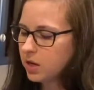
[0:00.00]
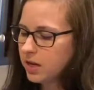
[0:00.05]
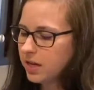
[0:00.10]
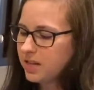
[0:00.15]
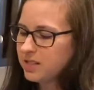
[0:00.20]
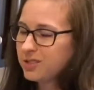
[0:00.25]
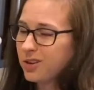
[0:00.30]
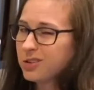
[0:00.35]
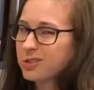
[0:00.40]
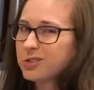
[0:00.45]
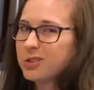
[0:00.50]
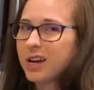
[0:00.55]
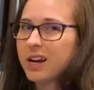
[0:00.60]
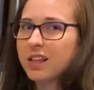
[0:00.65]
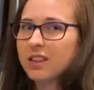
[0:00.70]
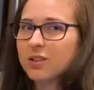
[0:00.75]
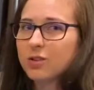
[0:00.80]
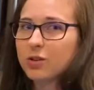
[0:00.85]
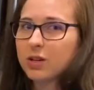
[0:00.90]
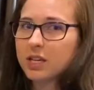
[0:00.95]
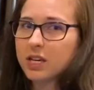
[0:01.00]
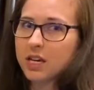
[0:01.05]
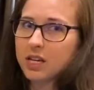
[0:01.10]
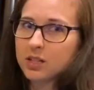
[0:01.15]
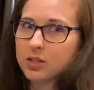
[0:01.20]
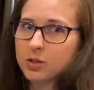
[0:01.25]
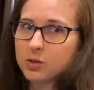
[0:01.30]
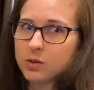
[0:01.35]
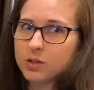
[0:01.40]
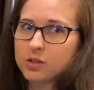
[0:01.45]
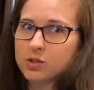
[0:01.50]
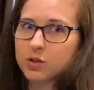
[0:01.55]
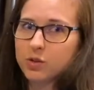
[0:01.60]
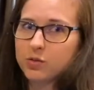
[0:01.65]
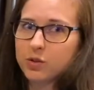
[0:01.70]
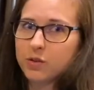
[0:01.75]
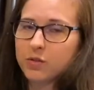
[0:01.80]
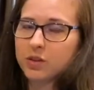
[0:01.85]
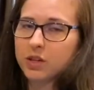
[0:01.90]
It's also got a little kick to it. So if you have